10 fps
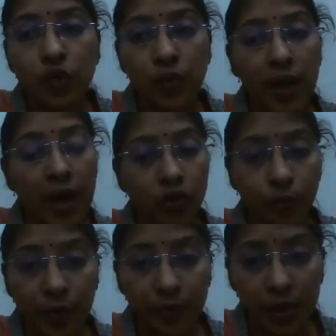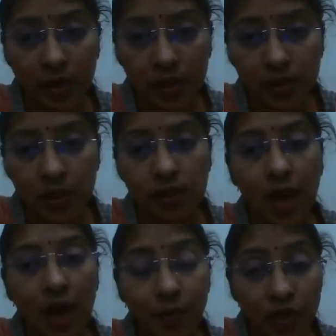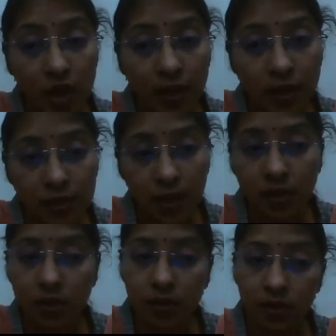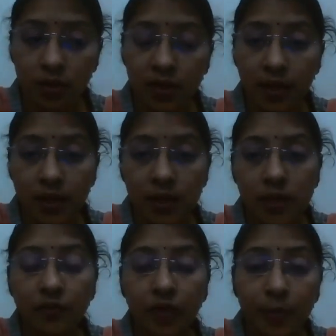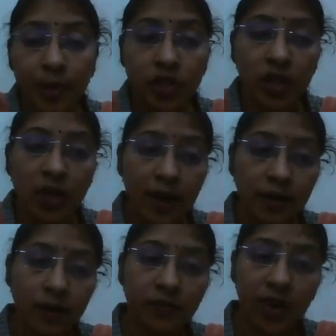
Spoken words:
of tubal ectopic pregnancy? Salpingitis, that is inflammation and